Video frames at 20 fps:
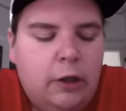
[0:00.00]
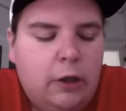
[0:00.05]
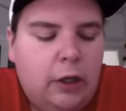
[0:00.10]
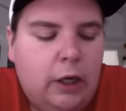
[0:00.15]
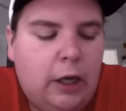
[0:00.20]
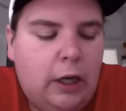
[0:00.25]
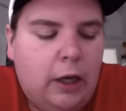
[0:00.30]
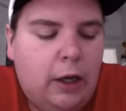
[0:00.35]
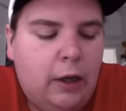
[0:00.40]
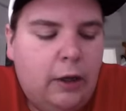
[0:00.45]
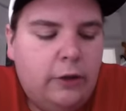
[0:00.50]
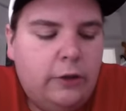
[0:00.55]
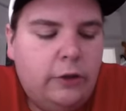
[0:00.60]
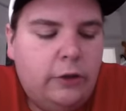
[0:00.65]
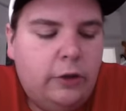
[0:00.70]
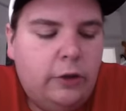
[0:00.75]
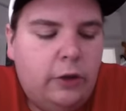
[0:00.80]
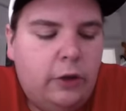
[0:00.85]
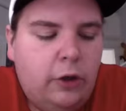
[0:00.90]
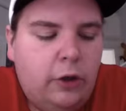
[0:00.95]
Uh,
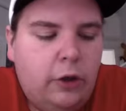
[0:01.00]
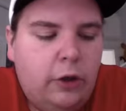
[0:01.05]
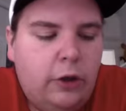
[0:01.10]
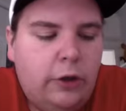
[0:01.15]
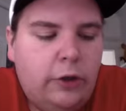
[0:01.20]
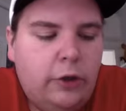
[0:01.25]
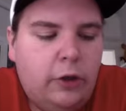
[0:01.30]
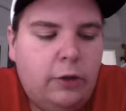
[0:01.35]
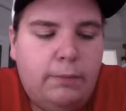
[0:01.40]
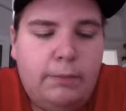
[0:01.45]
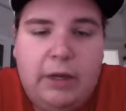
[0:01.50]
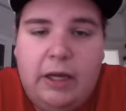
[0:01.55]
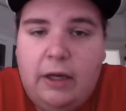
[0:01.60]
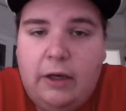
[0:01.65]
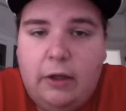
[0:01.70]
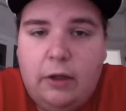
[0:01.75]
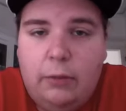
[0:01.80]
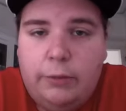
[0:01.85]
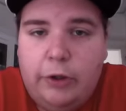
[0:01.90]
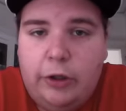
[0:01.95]
your your
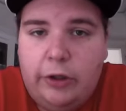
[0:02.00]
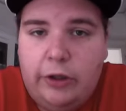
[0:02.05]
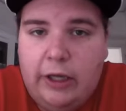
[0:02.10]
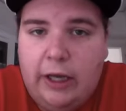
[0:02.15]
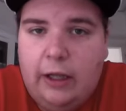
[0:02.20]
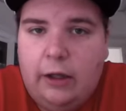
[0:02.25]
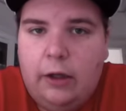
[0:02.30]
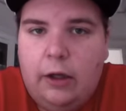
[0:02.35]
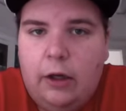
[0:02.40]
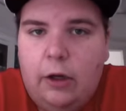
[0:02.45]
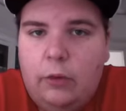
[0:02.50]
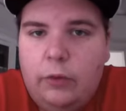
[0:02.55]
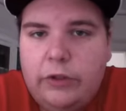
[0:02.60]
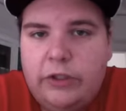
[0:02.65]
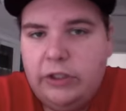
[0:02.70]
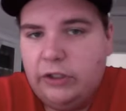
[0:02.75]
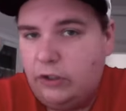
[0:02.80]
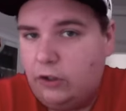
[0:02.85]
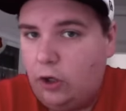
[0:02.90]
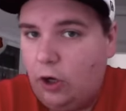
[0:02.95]
medium, your yellow,
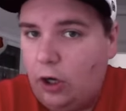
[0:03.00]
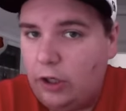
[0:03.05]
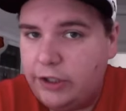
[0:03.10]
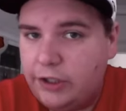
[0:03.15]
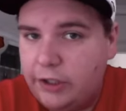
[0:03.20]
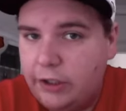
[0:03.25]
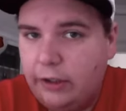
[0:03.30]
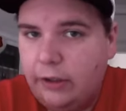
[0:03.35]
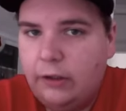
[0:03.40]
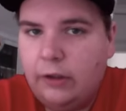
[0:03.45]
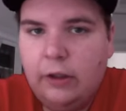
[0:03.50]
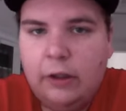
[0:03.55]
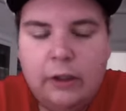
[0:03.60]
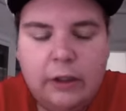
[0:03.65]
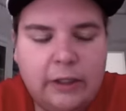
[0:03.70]
which is caution,